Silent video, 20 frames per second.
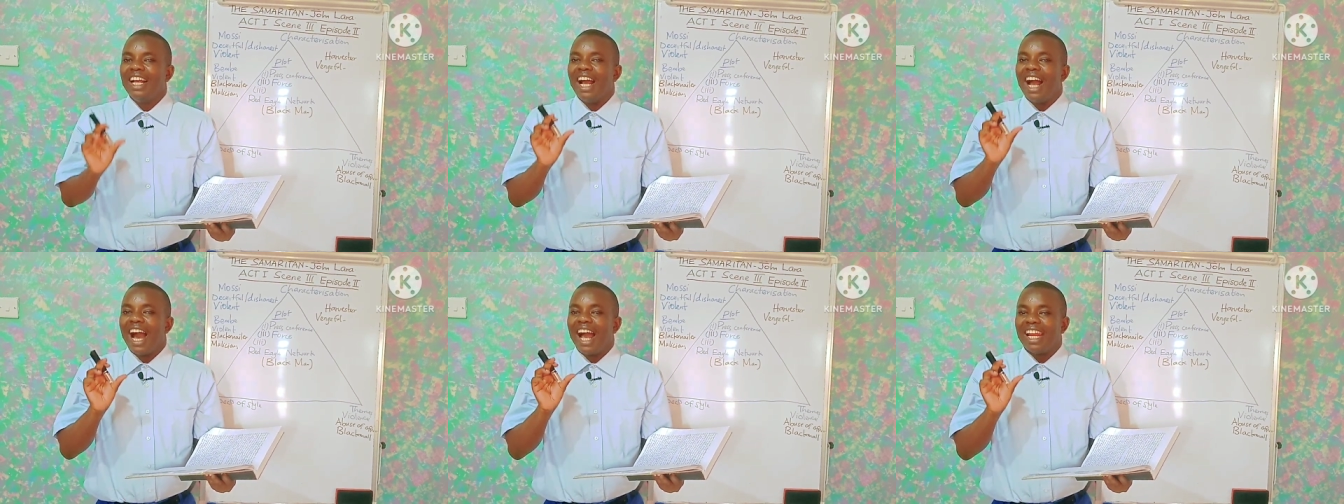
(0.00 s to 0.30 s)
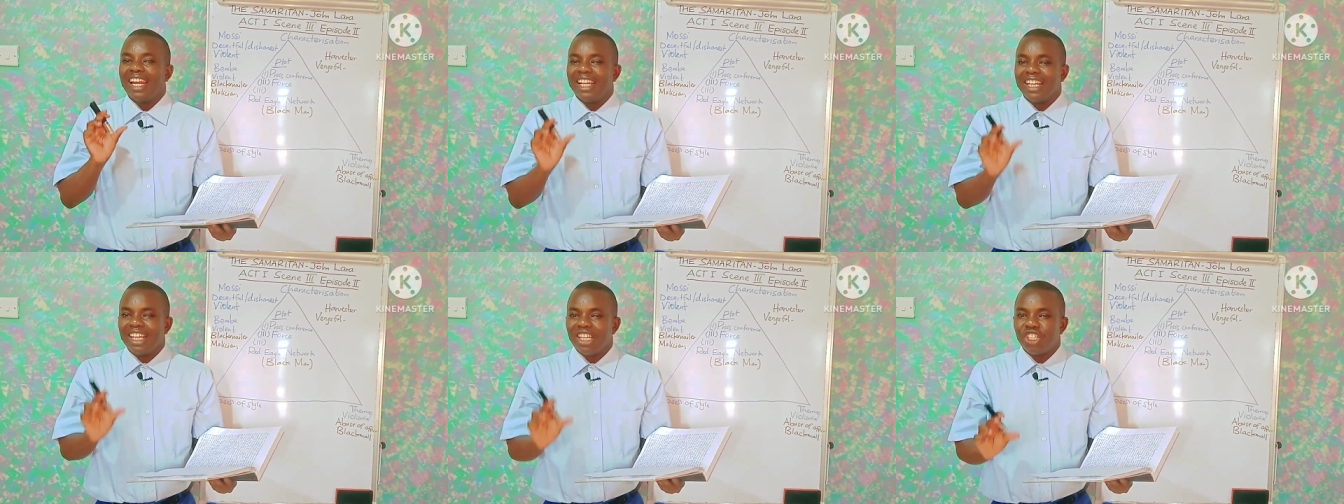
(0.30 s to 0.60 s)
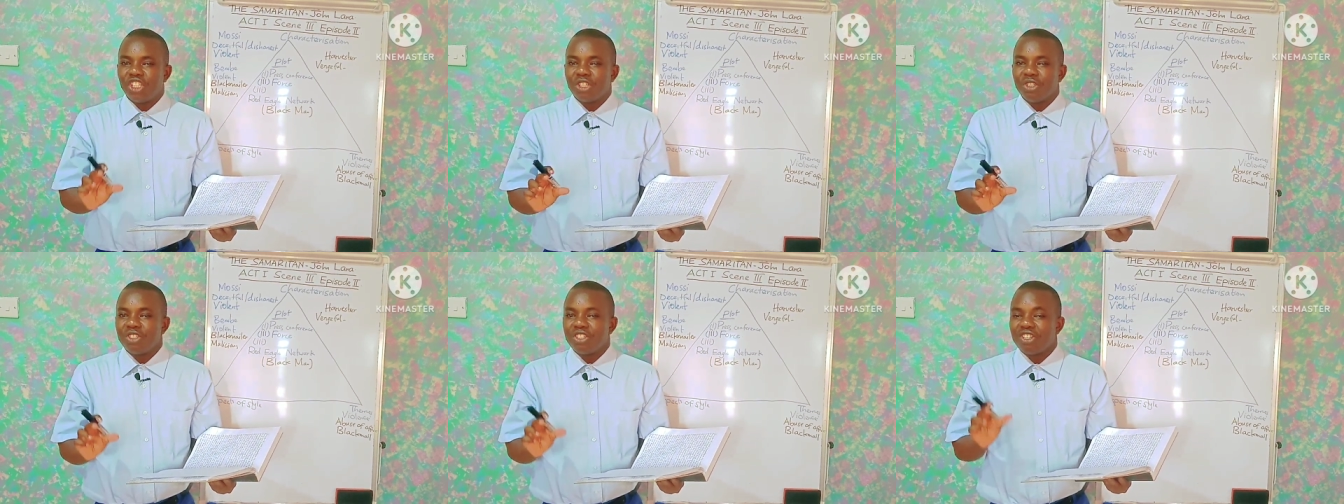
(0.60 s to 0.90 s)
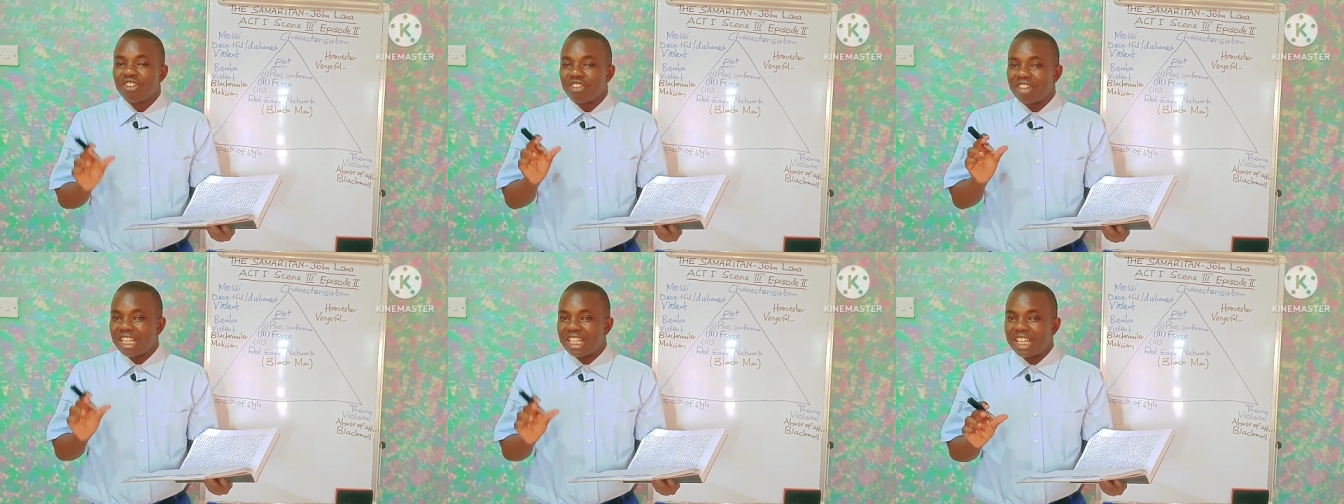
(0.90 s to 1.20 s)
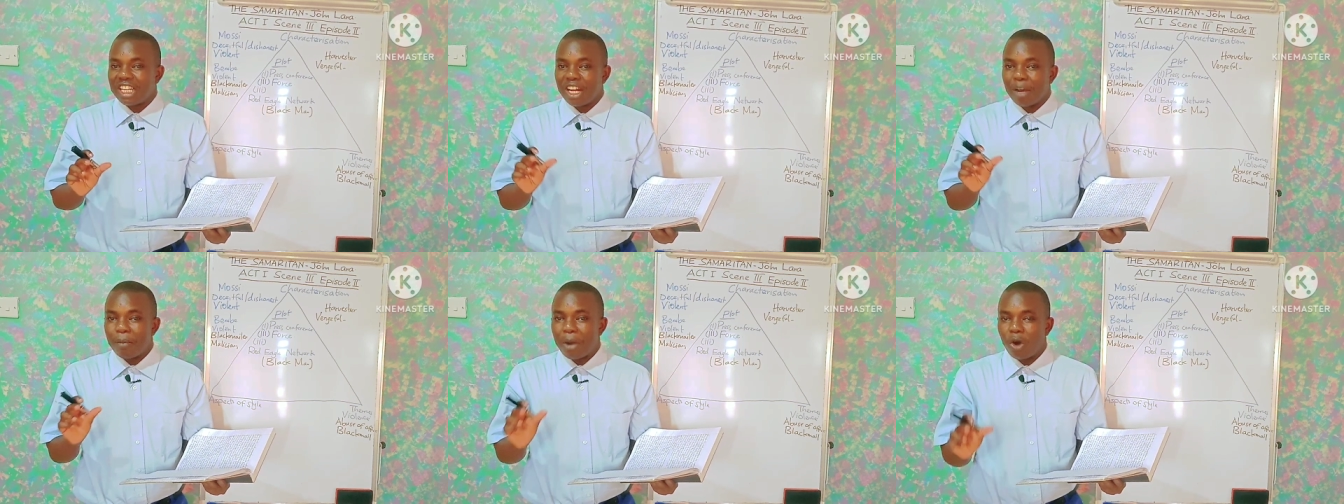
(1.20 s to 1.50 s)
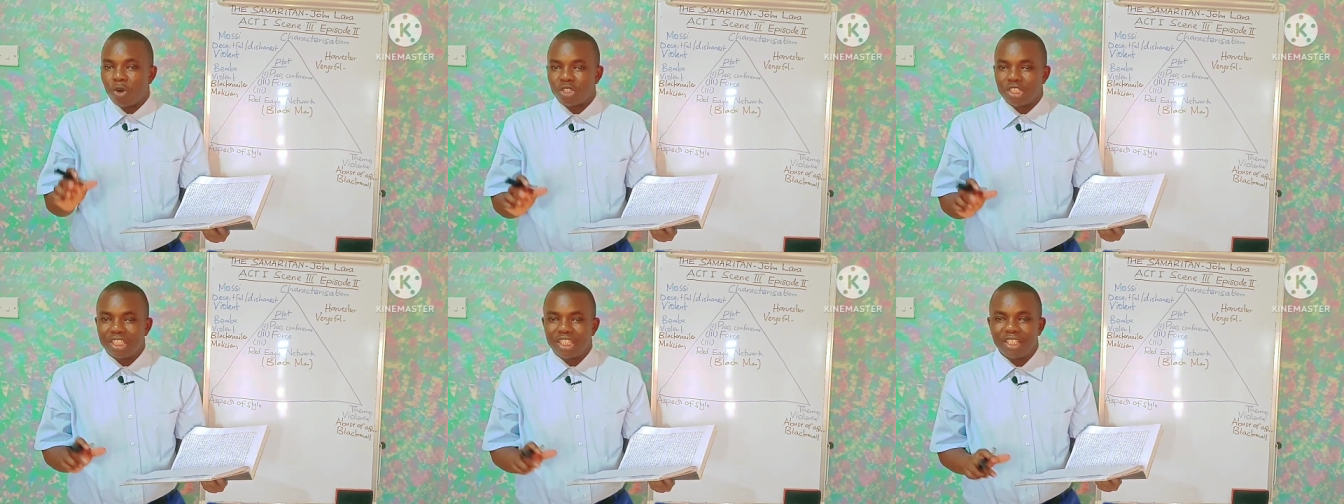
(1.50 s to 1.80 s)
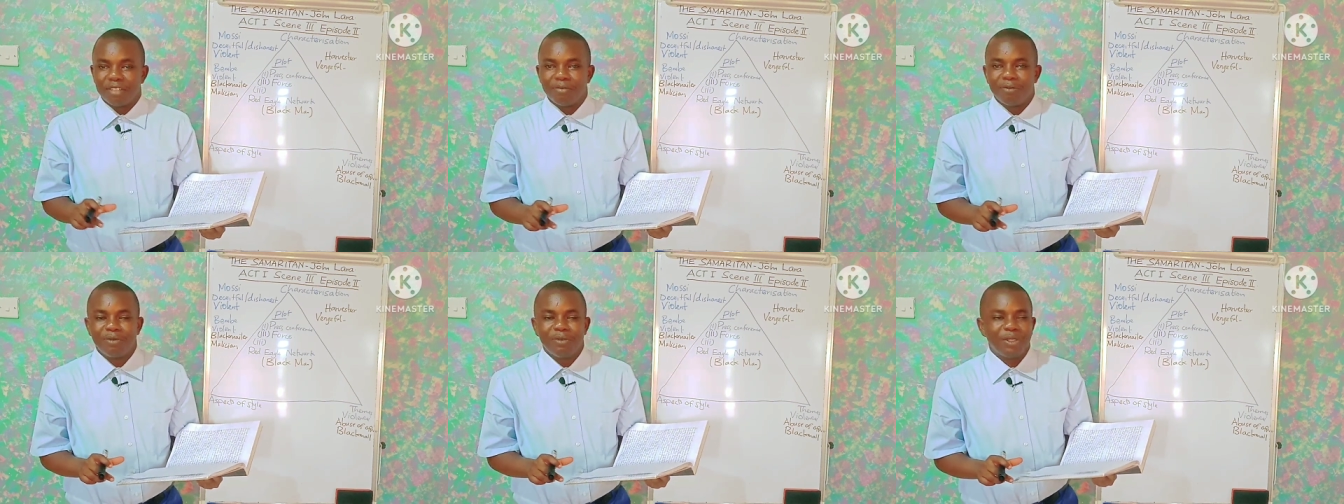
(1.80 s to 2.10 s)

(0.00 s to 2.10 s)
allegations written about them